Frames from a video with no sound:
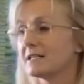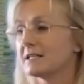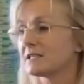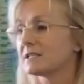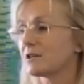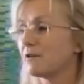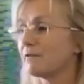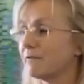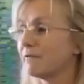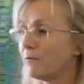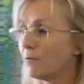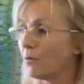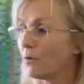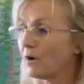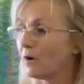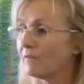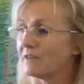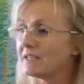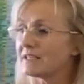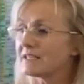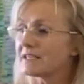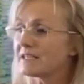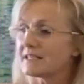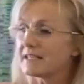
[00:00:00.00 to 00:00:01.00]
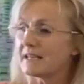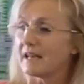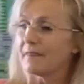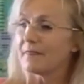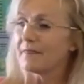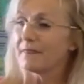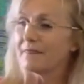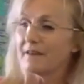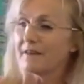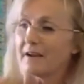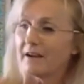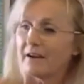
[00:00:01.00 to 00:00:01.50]
So four of us
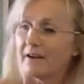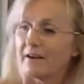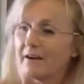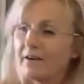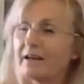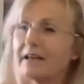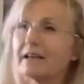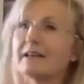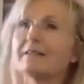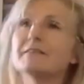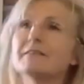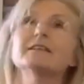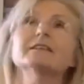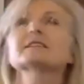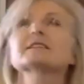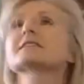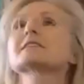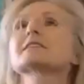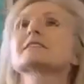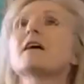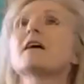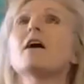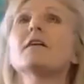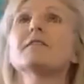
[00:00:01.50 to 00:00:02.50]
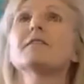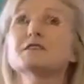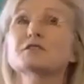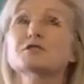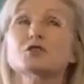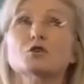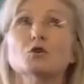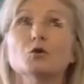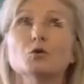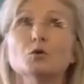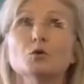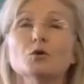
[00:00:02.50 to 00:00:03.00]
sat there in this on this
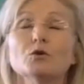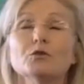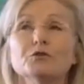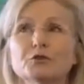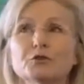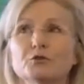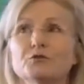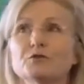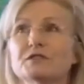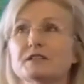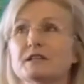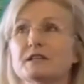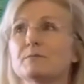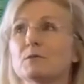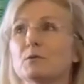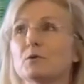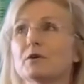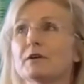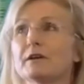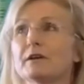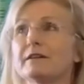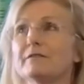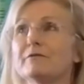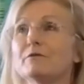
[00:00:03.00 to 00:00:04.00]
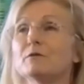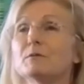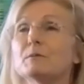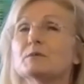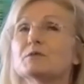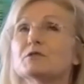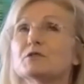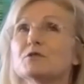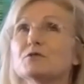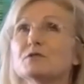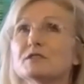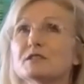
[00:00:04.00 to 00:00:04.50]
cool Tuesday morning. If you
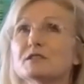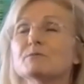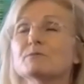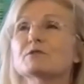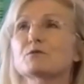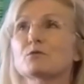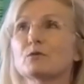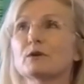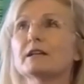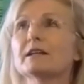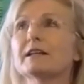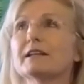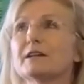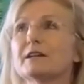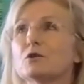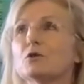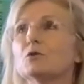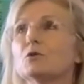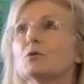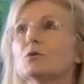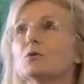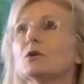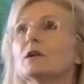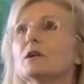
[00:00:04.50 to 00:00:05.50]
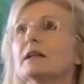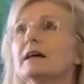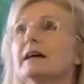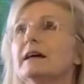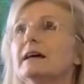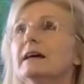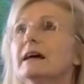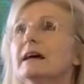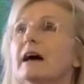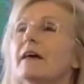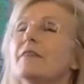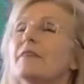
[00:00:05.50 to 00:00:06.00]
remember, Tuesday was really cool,
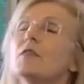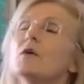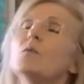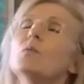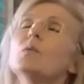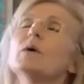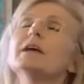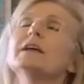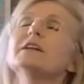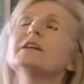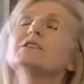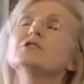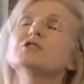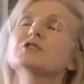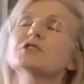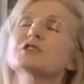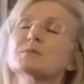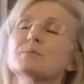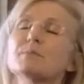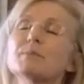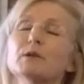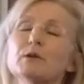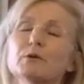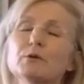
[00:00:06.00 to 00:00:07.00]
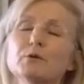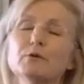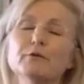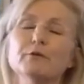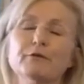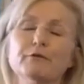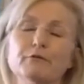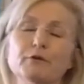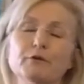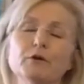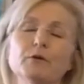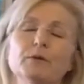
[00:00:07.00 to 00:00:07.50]
and the wind just blew
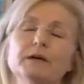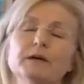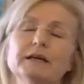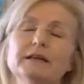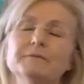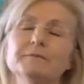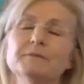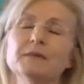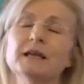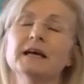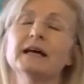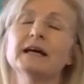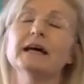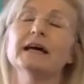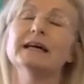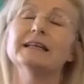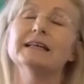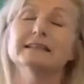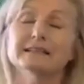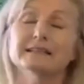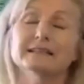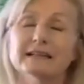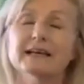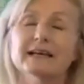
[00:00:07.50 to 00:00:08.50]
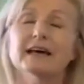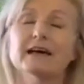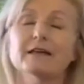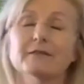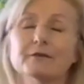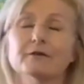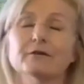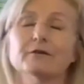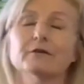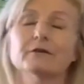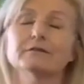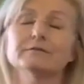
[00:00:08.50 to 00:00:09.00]
through it. And
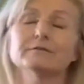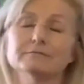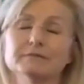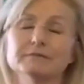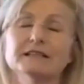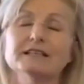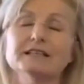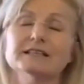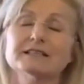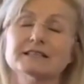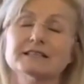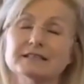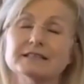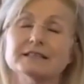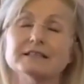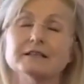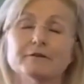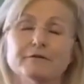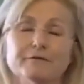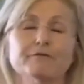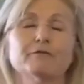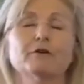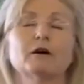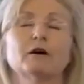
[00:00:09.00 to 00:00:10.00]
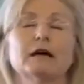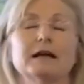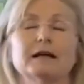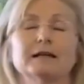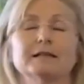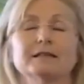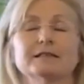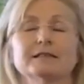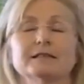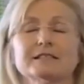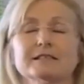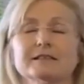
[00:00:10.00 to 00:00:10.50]
together, these dear
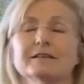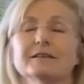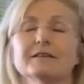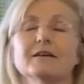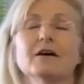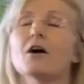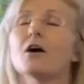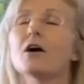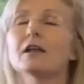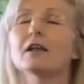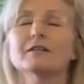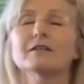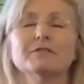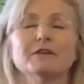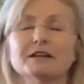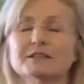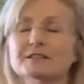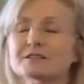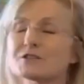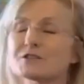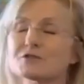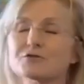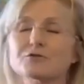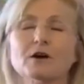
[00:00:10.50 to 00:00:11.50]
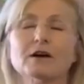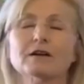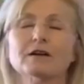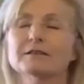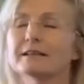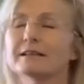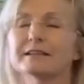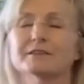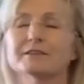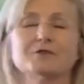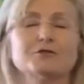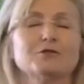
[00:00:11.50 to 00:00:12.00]
friends, all of us
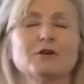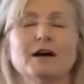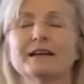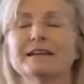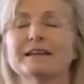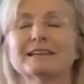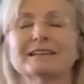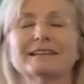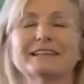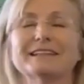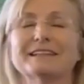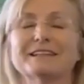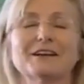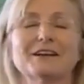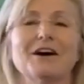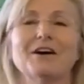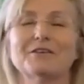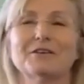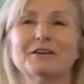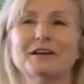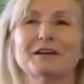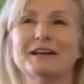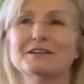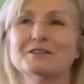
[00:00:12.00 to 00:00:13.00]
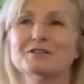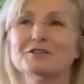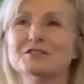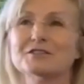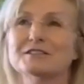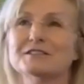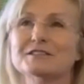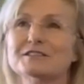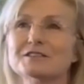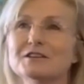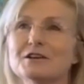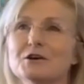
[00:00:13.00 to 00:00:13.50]
struggling, trying to lead
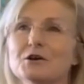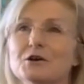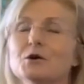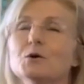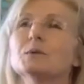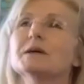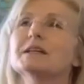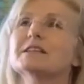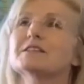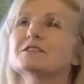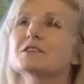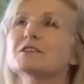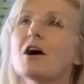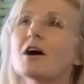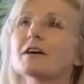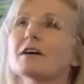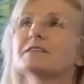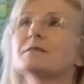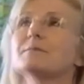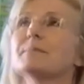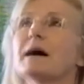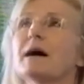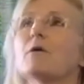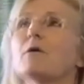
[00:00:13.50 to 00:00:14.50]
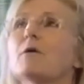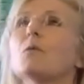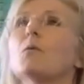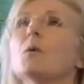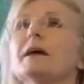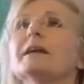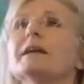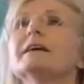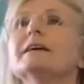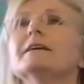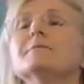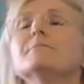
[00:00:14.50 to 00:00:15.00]
congregations, we talked about
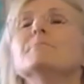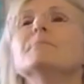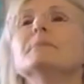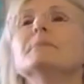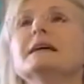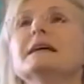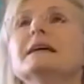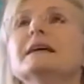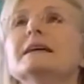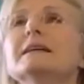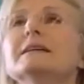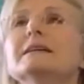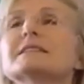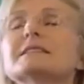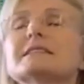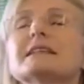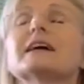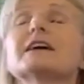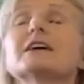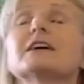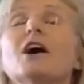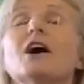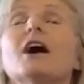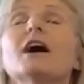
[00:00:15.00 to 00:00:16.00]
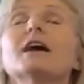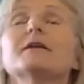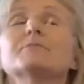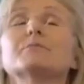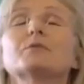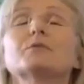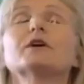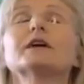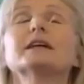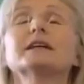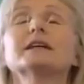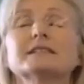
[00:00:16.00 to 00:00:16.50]
what it means that God
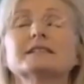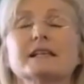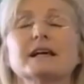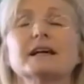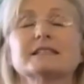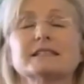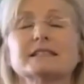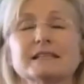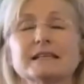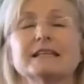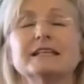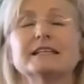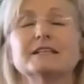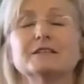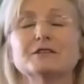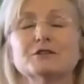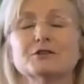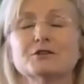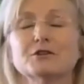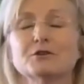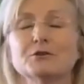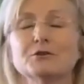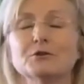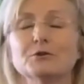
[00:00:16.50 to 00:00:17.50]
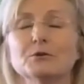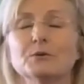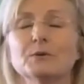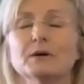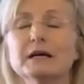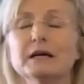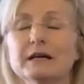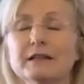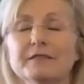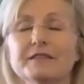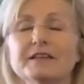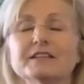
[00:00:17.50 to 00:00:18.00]
brings us into
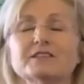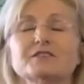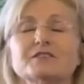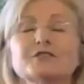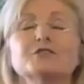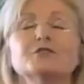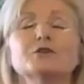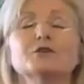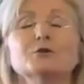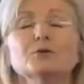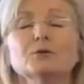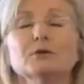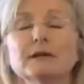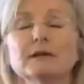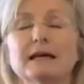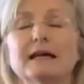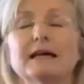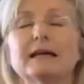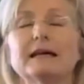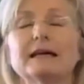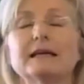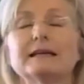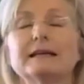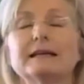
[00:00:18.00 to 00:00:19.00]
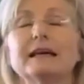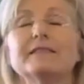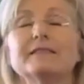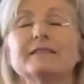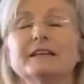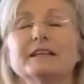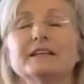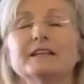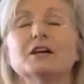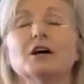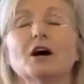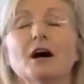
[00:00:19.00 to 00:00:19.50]
this new land and
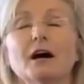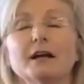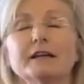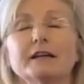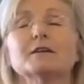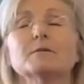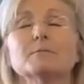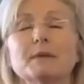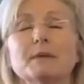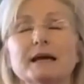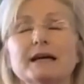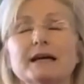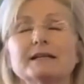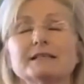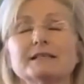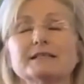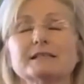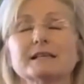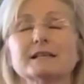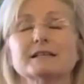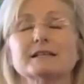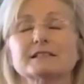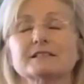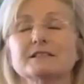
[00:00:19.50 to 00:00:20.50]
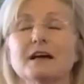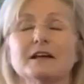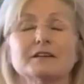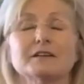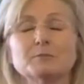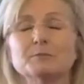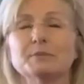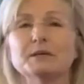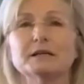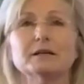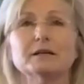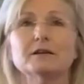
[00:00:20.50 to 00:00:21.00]
then God commands us not
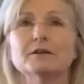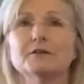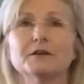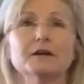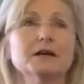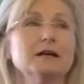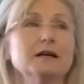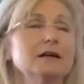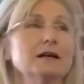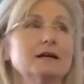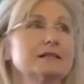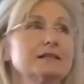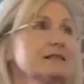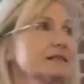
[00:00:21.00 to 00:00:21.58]
to build a